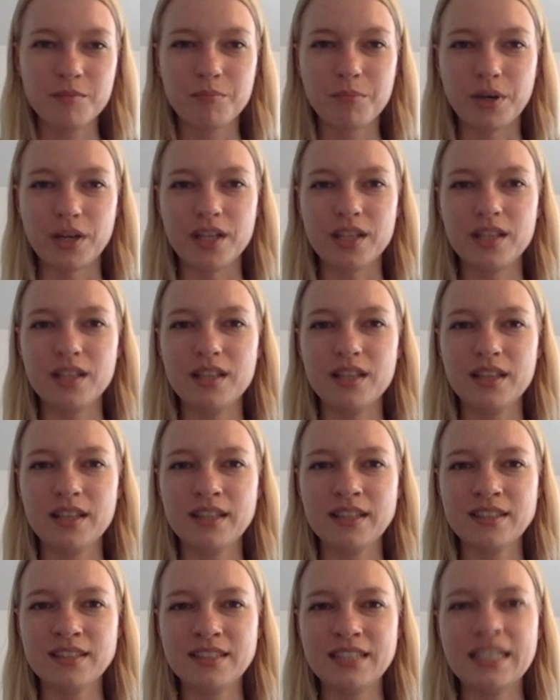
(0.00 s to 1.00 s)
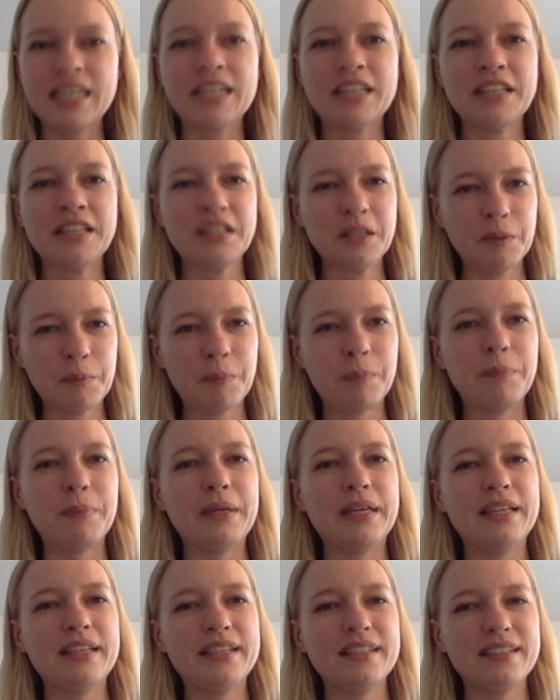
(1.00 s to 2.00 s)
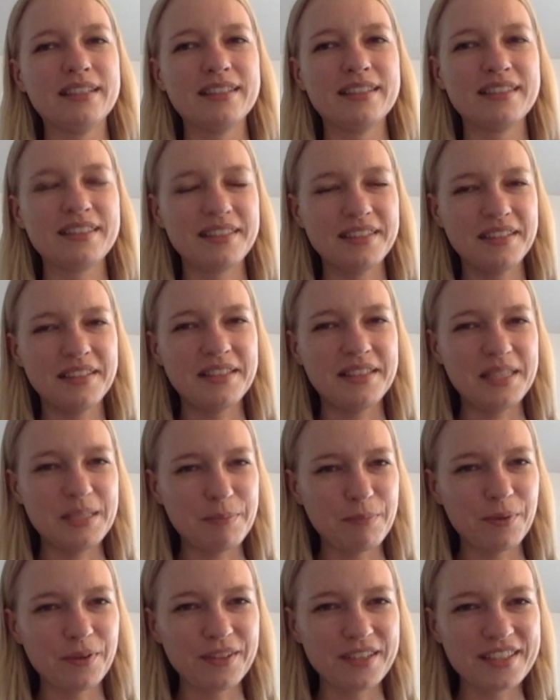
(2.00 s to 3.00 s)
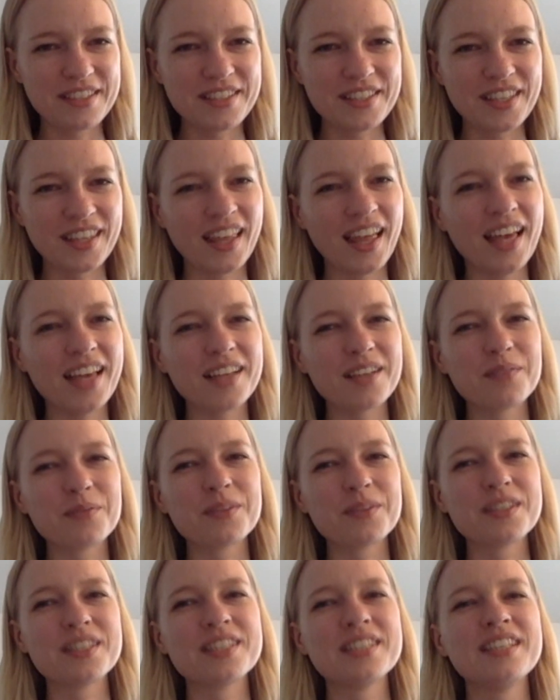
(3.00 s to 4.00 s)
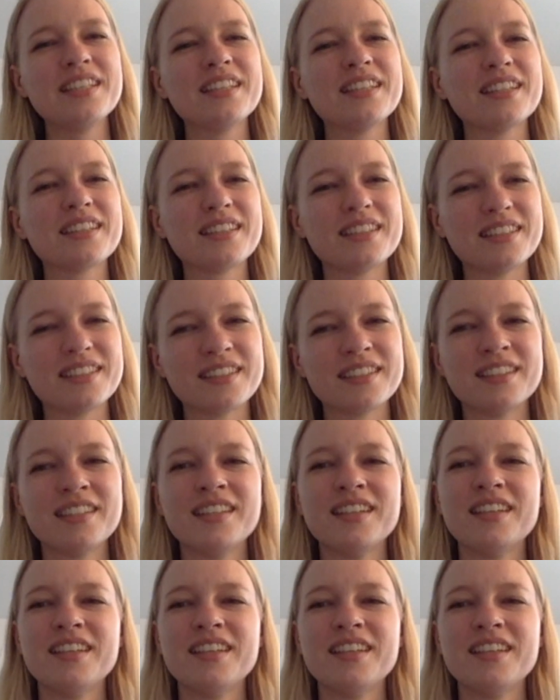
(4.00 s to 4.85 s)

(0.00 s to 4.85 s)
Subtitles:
but let's dig a little bit deeper into that and we'll see that the